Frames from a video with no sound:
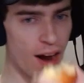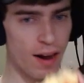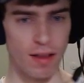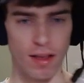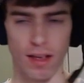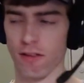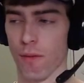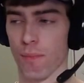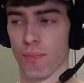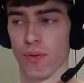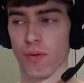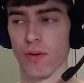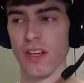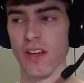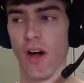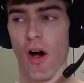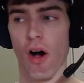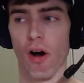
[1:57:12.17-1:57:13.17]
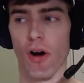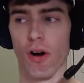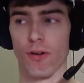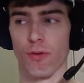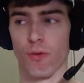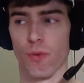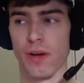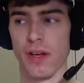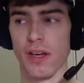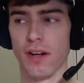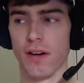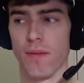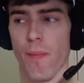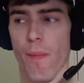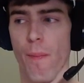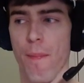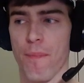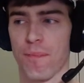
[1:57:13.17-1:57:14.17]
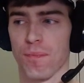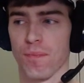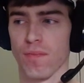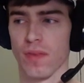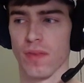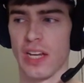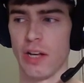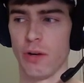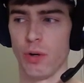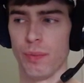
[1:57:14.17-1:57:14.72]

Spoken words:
That's a pretty hard read. It